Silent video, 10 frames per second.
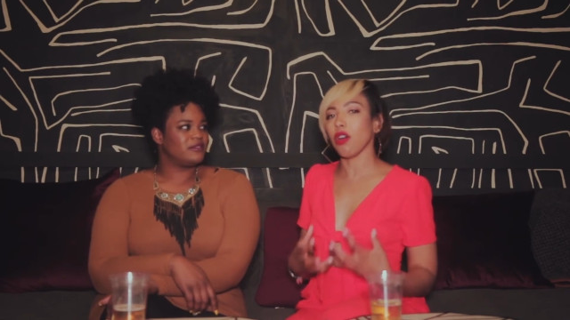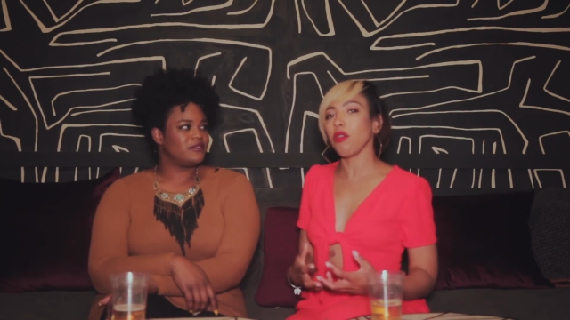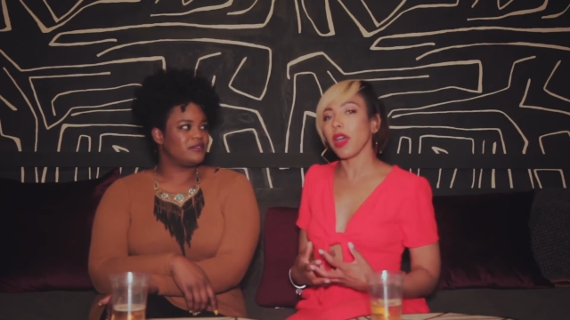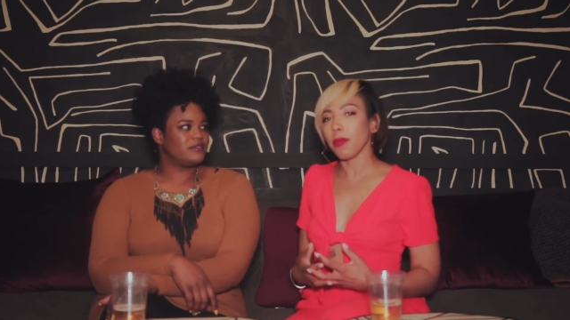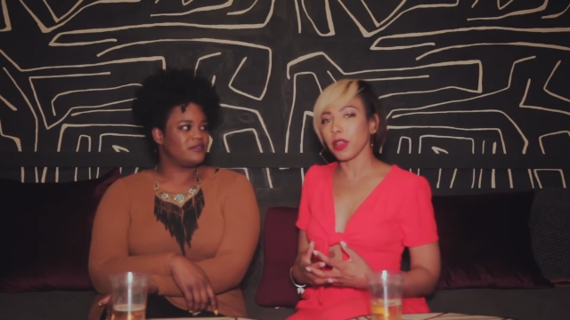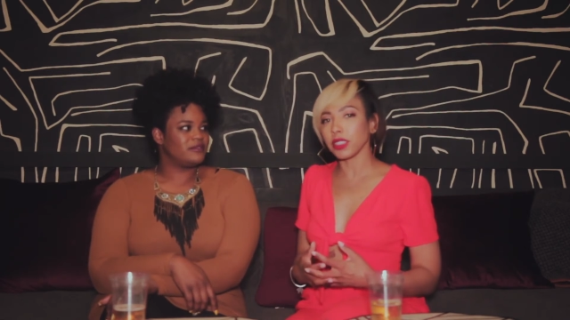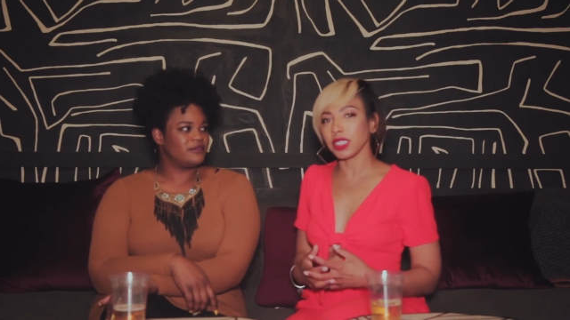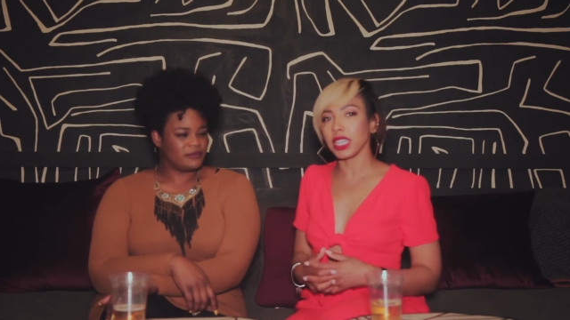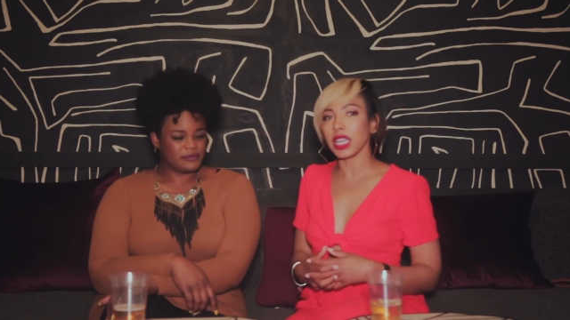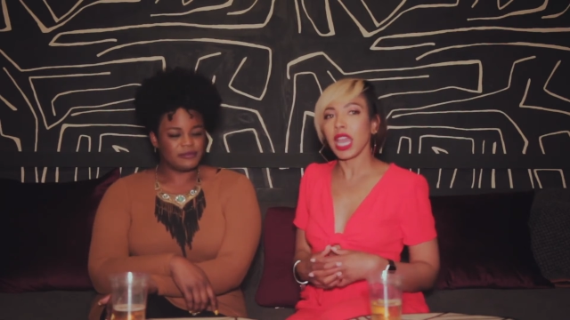Speaker 1: know that
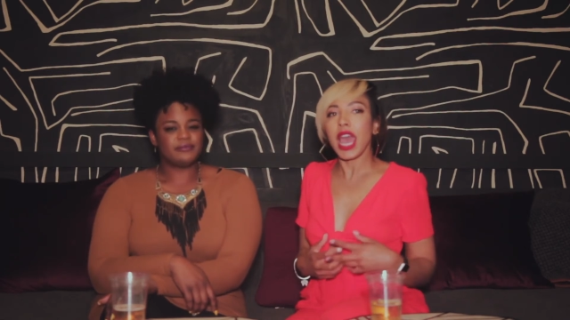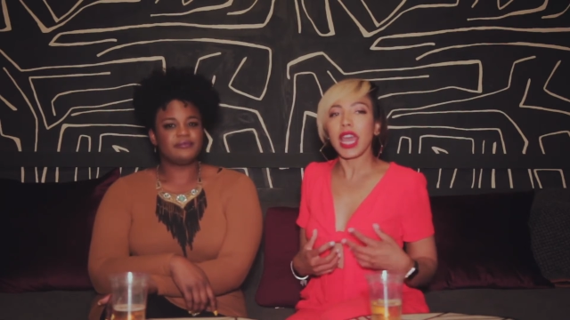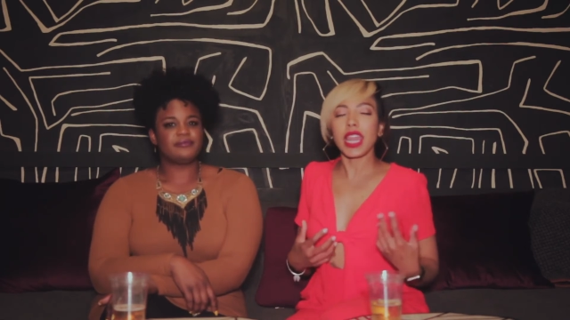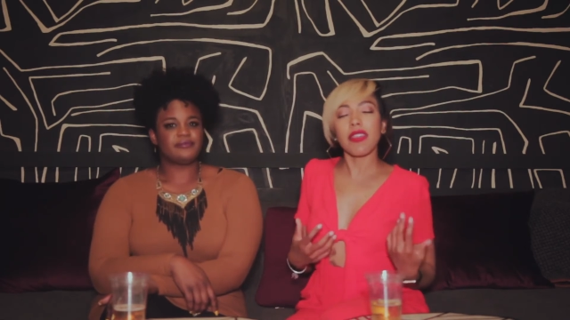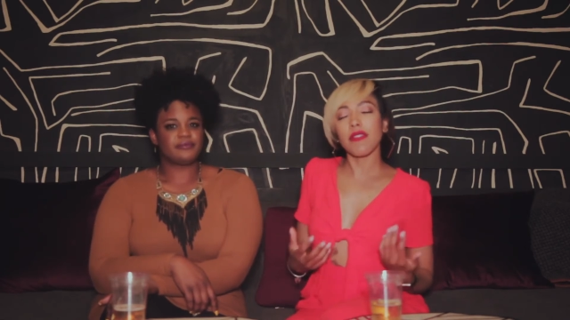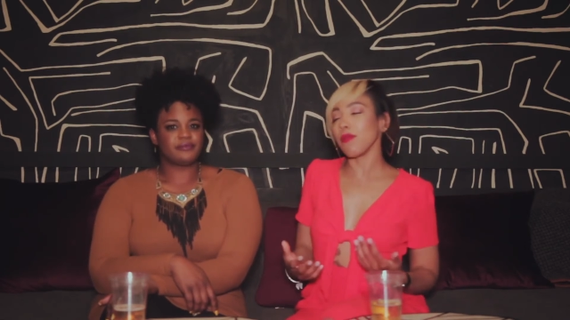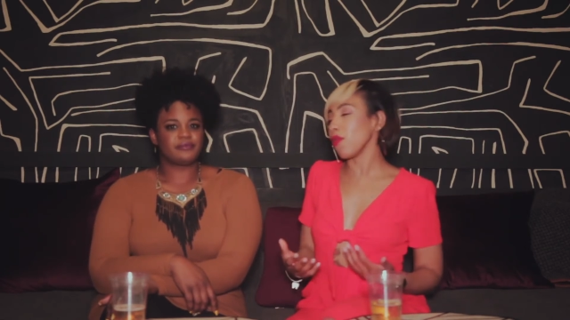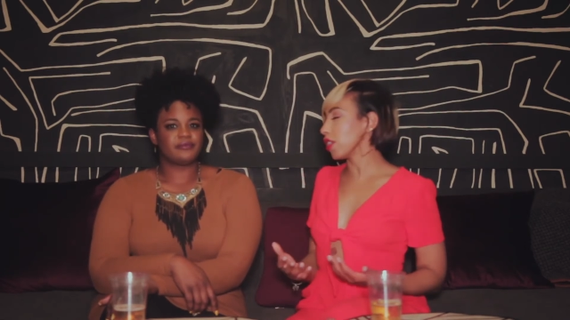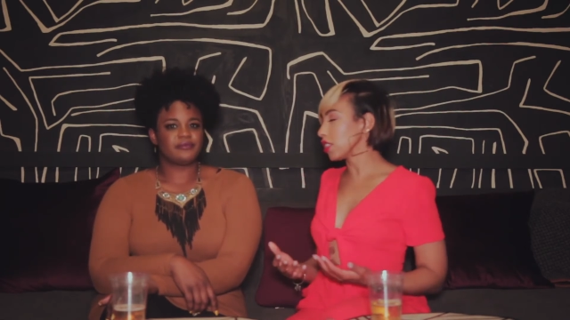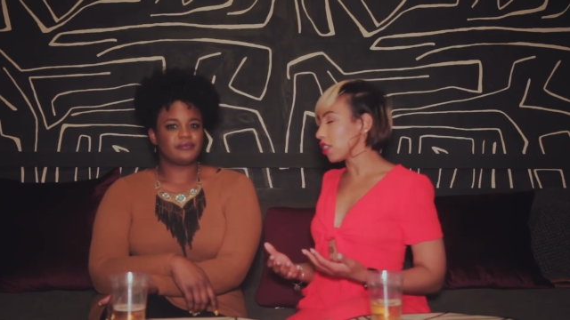person, and even
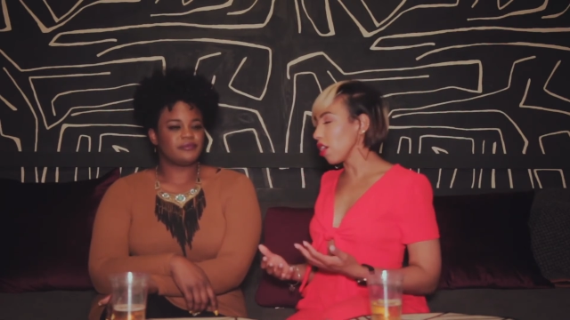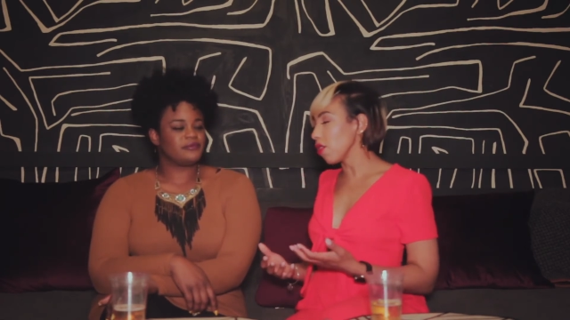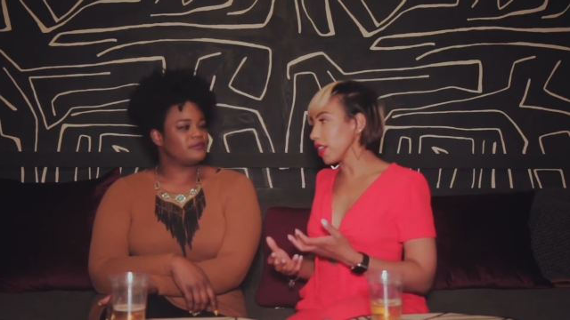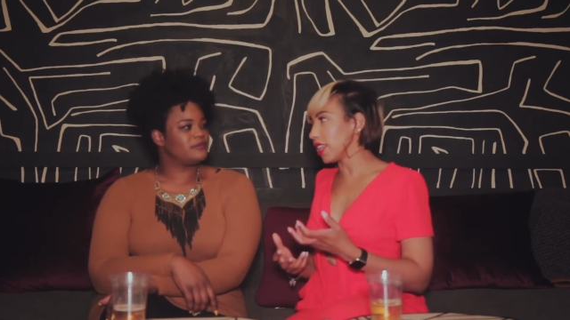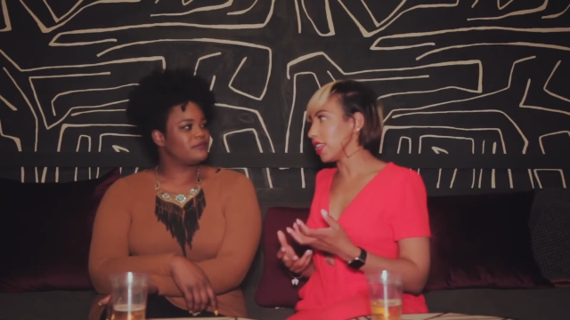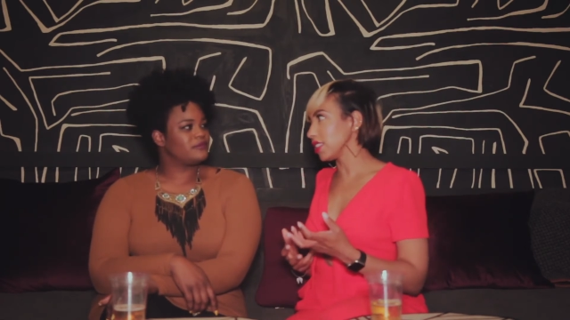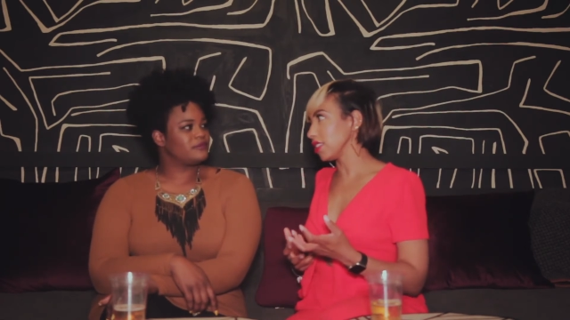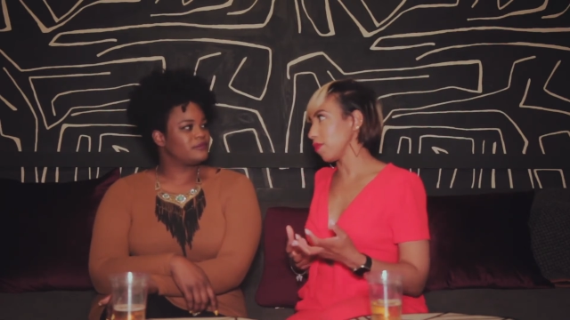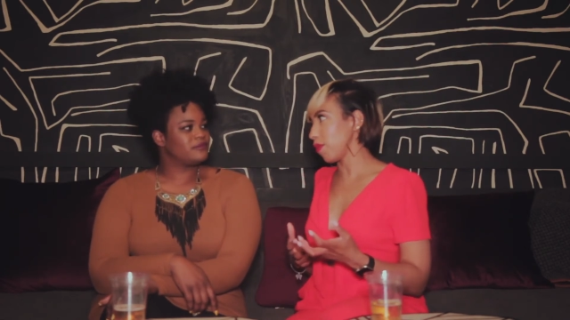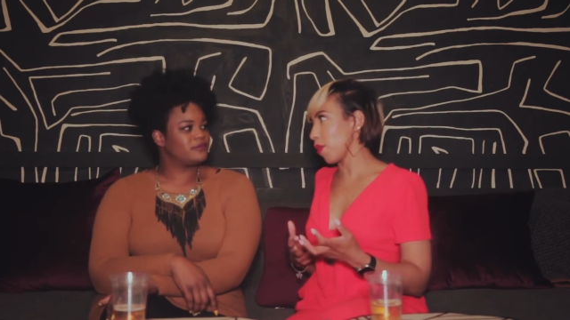more so getting to
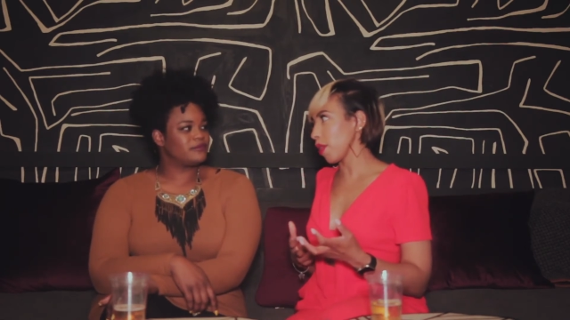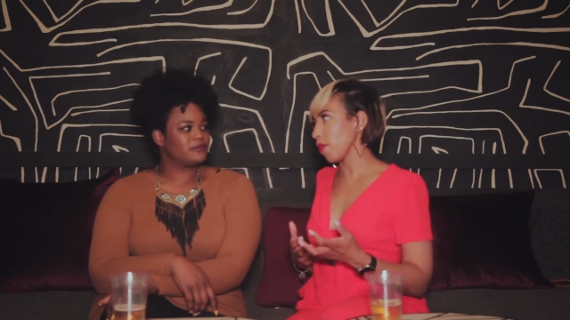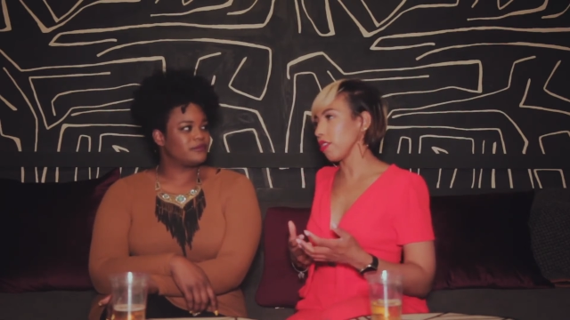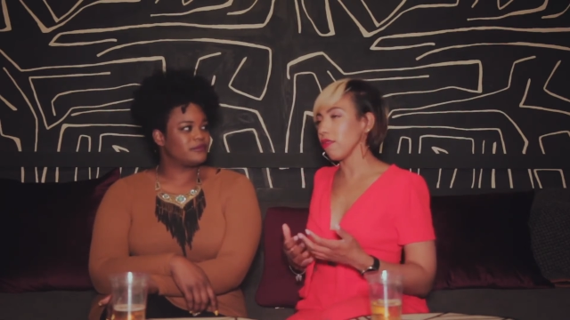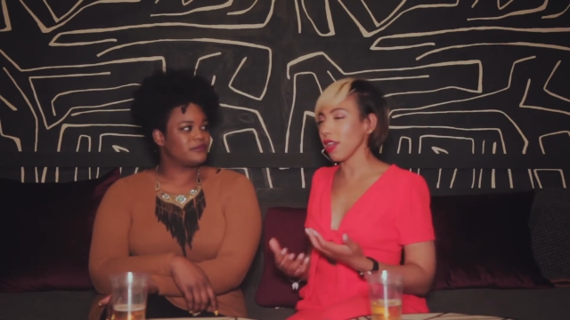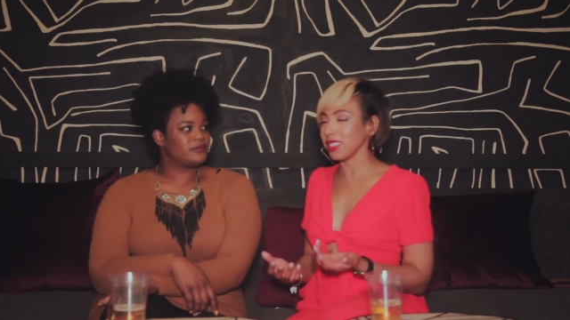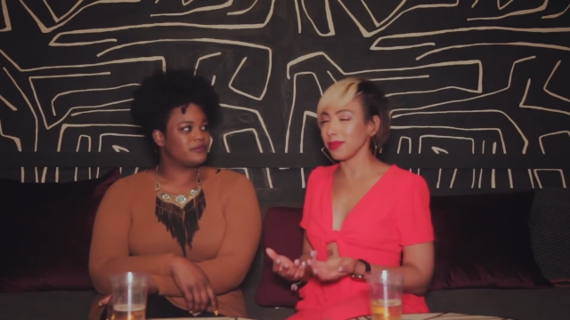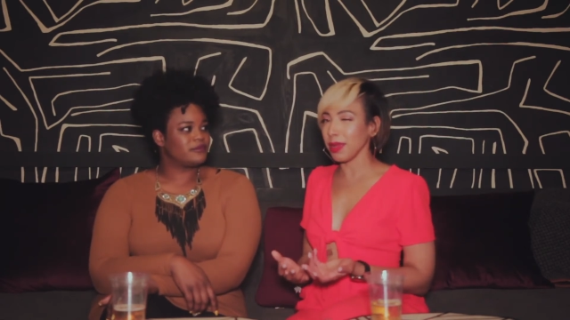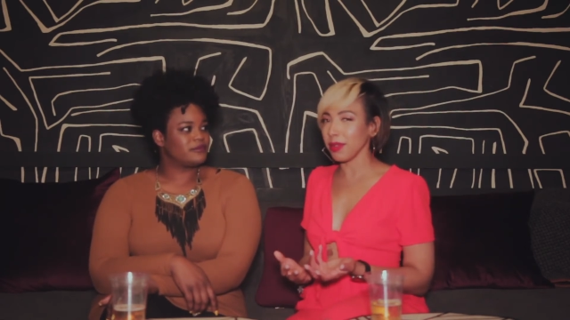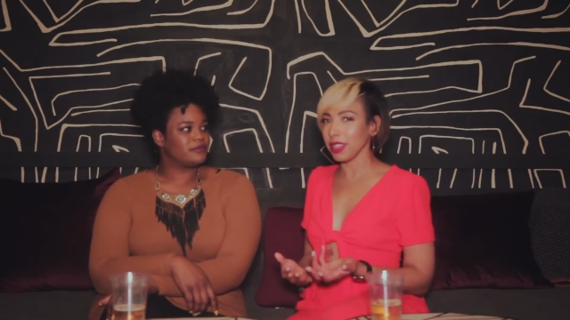the point where you guys
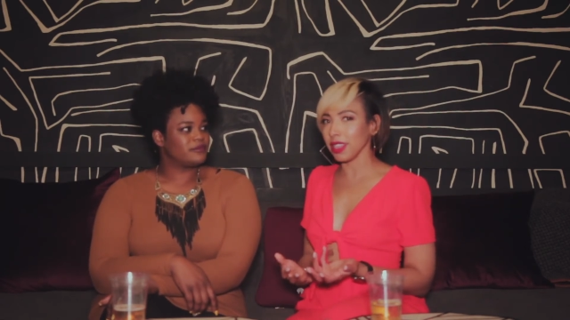maybe